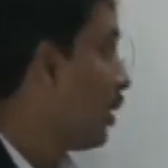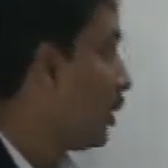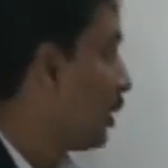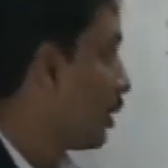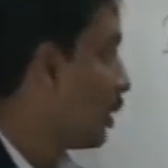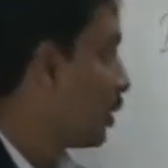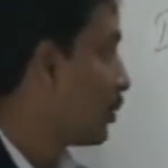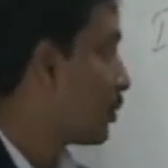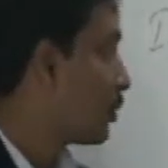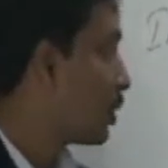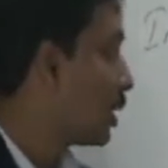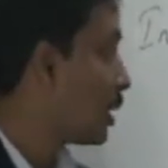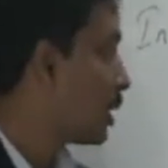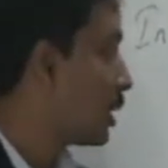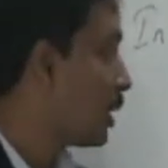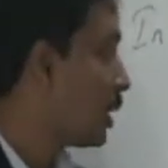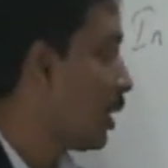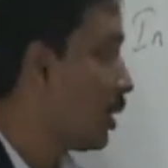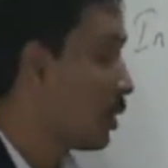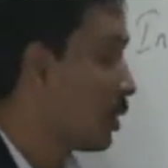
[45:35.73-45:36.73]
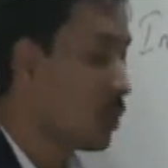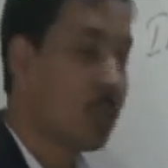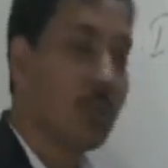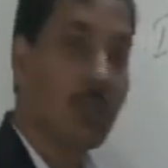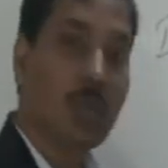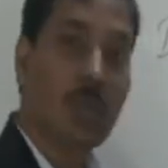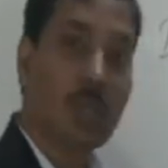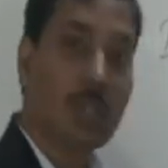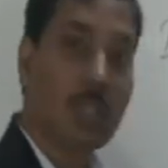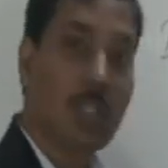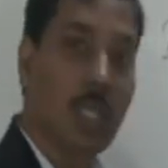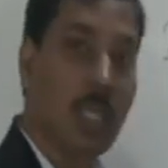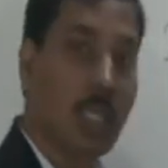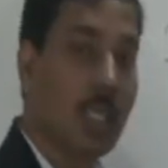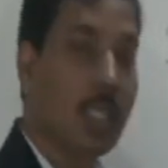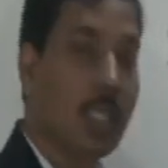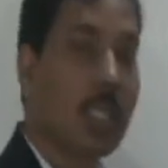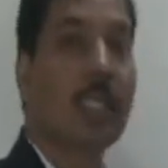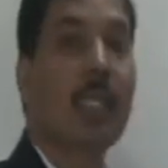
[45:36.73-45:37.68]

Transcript: reduces Cr2O3,